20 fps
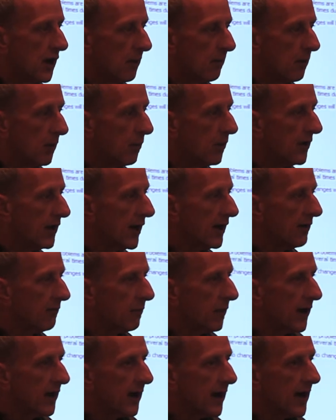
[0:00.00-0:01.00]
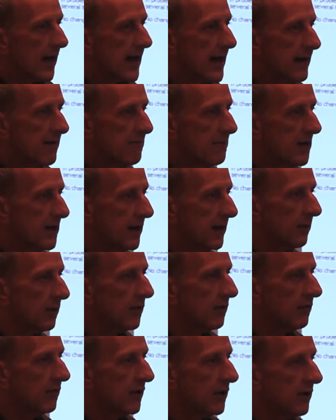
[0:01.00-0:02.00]
But what I, what I have been able
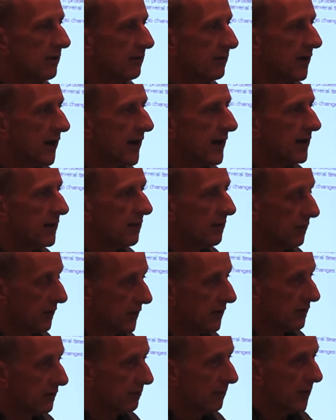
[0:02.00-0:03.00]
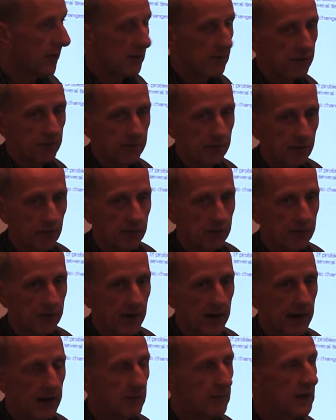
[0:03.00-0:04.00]
to verify as part of his first
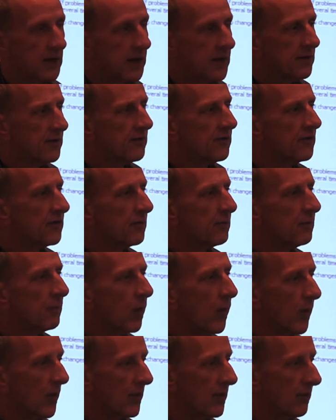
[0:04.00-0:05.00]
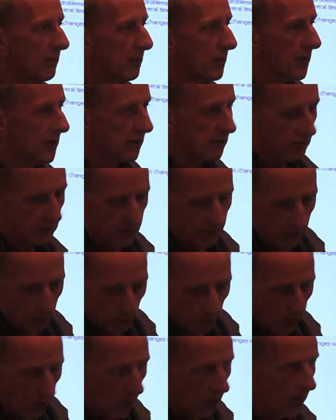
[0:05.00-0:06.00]
end, this is important because the
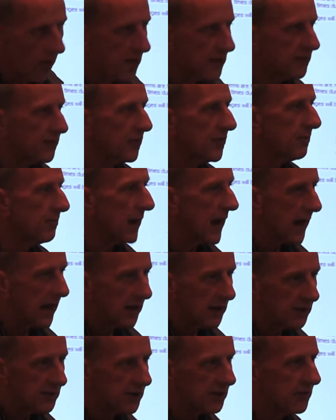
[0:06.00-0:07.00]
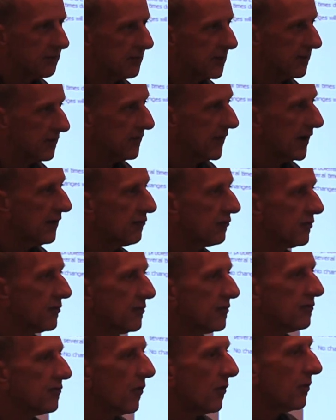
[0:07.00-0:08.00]
awards and the politics, because actually
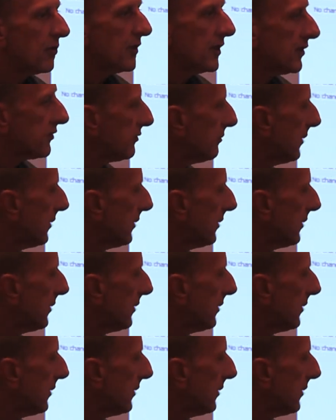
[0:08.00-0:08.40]
this whole thing is